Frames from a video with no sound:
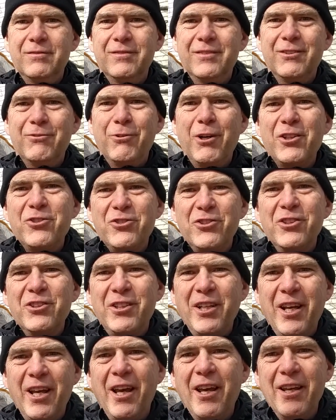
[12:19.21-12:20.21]
The rest of the
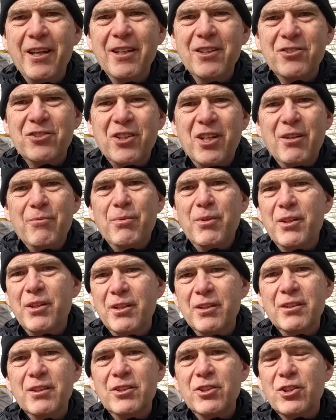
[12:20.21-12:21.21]
day is going to
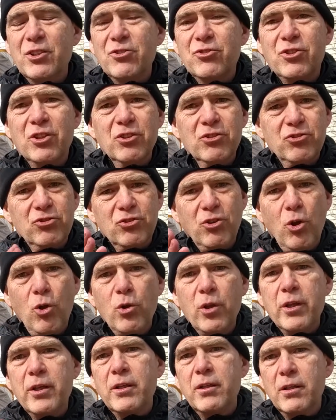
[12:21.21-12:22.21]
be, you're just going to
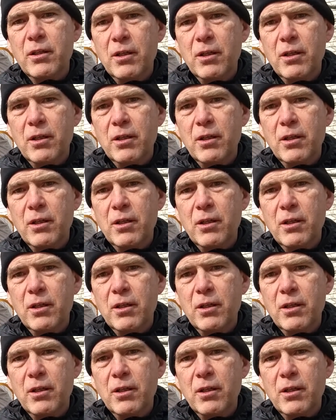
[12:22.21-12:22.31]
slowly